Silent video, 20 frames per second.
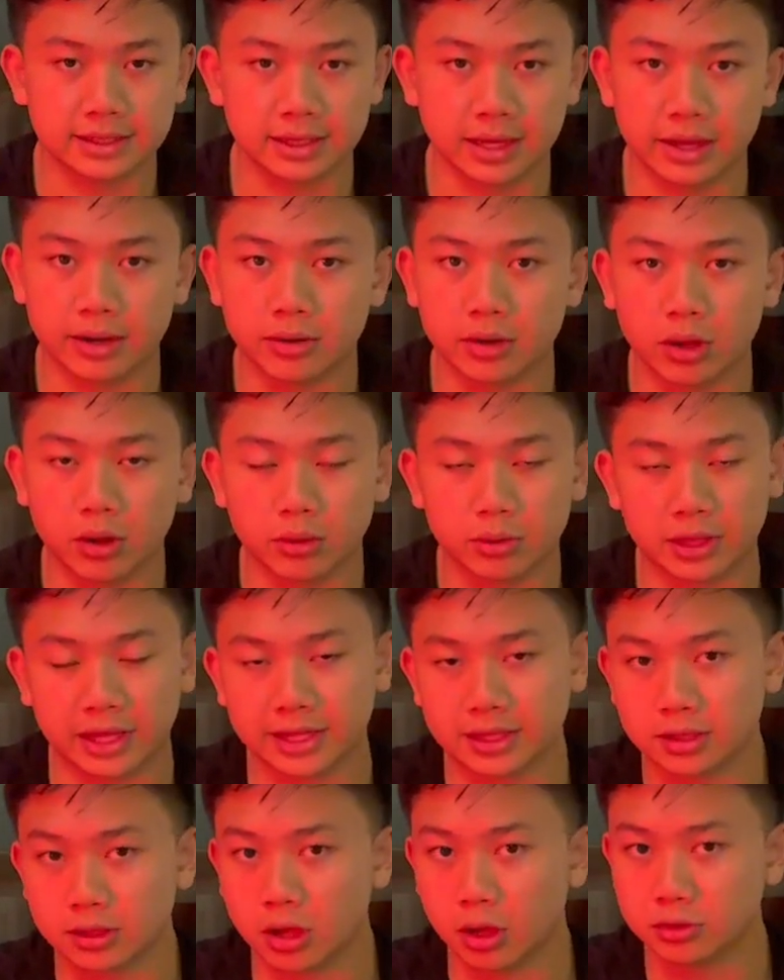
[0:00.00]
I don't know,
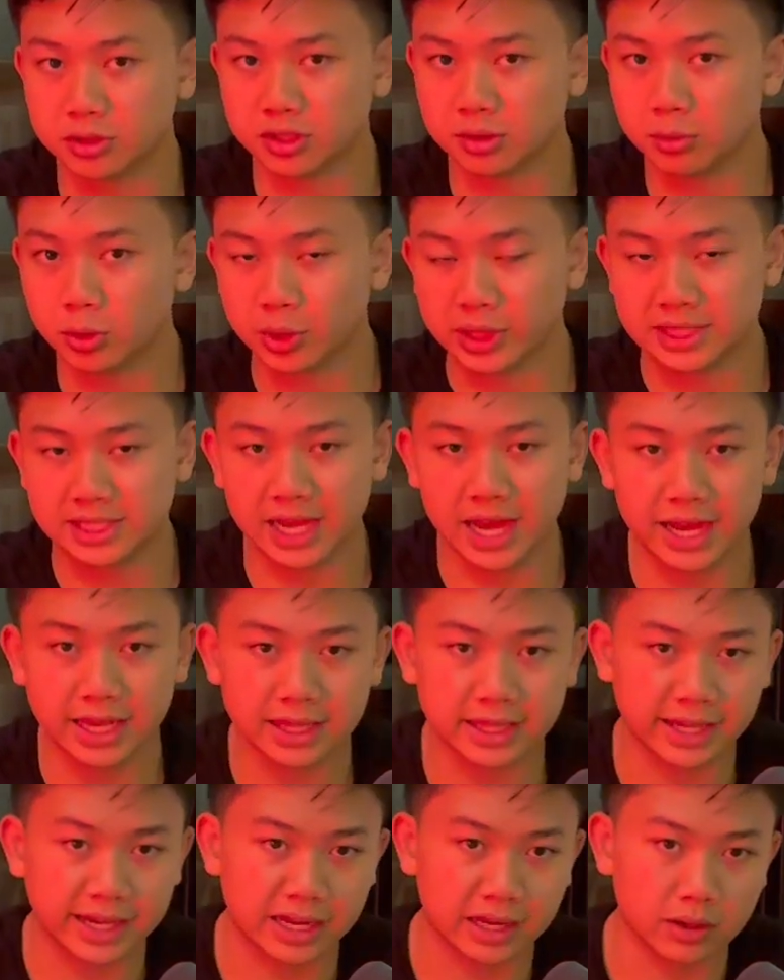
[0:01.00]
like Koh Samui,
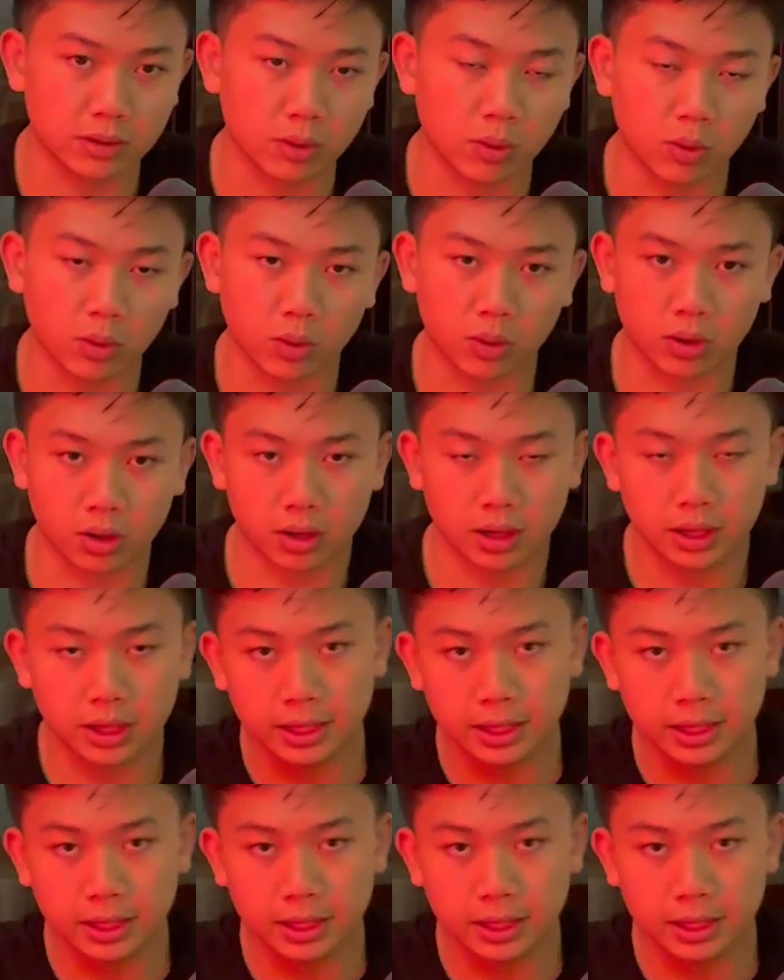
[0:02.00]
Thailand, or